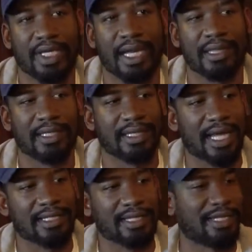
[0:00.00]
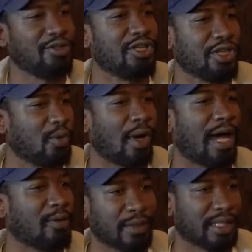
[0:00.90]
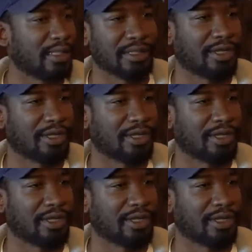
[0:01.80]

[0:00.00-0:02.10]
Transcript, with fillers: And I think that's and you can go wild with it,